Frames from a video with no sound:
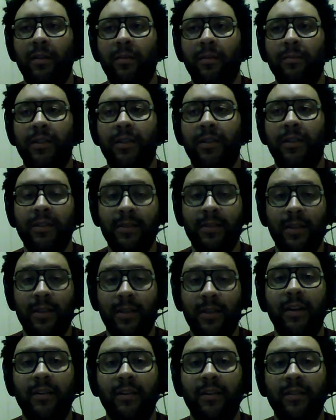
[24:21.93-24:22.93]

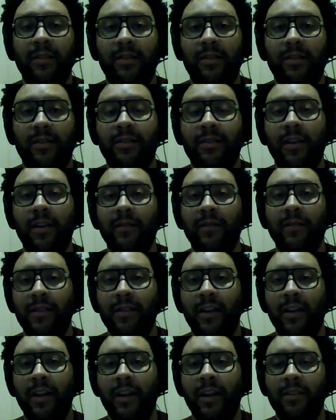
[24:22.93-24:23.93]
design. These coffees
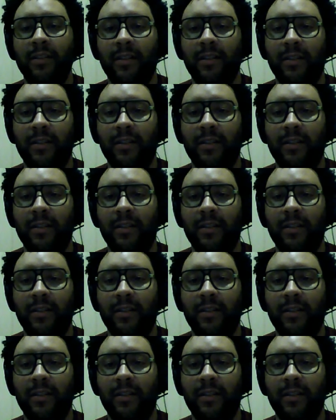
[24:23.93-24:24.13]
are actually